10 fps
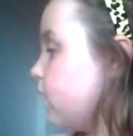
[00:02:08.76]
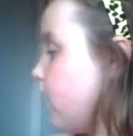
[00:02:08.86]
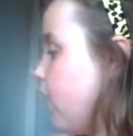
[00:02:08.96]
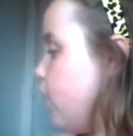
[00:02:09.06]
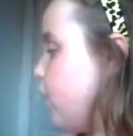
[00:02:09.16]

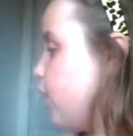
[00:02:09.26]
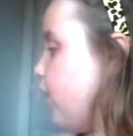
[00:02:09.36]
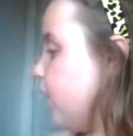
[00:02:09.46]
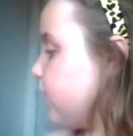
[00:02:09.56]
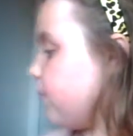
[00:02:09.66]
So
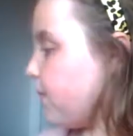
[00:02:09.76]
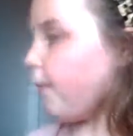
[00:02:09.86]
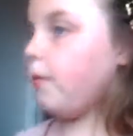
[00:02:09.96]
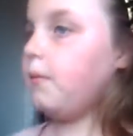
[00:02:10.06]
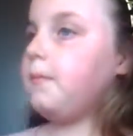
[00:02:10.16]
first of
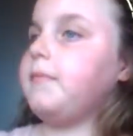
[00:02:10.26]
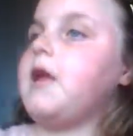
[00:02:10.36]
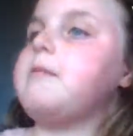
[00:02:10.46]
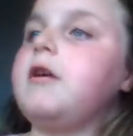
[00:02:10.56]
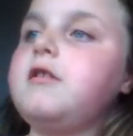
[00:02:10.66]
all,
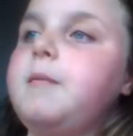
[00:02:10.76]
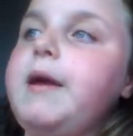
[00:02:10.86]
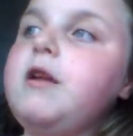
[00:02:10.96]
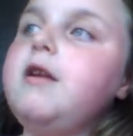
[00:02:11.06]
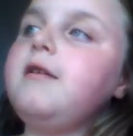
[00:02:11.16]
I'm going to
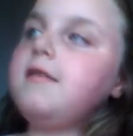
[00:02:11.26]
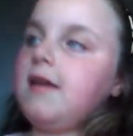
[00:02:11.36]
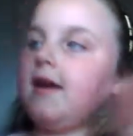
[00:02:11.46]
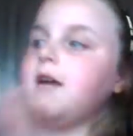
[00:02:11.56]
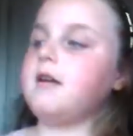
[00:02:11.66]
be
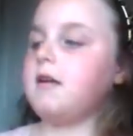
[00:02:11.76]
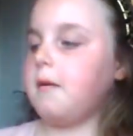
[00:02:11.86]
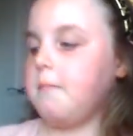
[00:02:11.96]
using